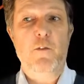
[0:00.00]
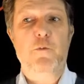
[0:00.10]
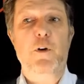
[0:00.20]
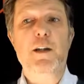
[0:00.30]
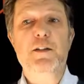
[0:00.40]

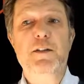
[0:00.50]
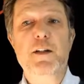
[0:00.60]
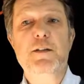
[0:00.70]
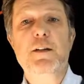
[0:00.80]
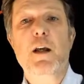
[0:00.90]
For
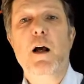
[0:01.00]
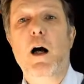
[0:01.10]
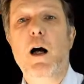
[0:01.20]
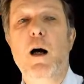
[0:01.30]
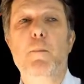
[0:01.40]
instance,
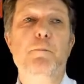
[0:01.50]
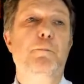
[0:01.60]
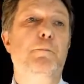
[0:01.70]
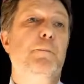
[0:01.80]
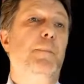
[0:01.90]

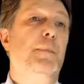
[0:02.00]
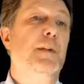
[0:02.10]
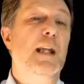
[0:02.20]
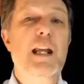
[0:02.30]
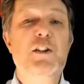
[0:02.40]

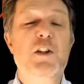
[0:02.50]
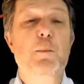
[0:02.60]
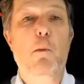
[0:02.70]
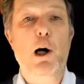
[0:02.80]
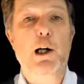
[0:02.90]
the ancient
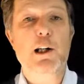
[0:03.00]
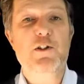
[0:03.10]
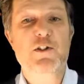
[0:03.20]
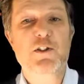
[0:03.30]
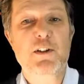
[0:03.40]

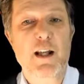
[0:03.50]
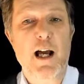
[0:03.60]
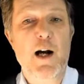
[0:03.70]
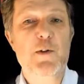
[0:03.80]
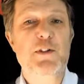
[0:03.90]
markets
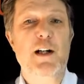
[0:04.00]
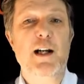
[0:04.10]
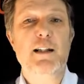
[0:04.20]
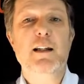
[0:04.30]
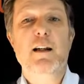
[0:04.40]

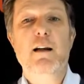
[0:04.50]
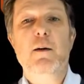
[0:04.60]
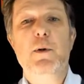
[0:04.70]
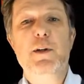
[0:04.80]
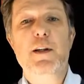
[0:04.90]
outside
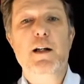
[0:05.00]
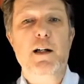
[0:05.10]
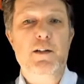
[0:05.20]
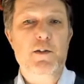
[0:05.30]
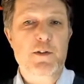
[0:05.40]
were there,
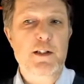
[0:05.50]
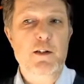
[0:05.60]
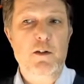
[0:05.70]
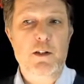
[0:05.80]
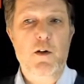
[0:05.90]
as you see
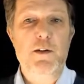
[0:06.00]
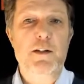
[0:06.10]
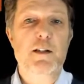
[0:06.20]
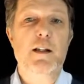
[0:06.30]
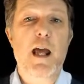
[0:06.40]
here on
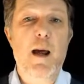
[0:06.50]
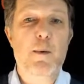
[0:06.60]
the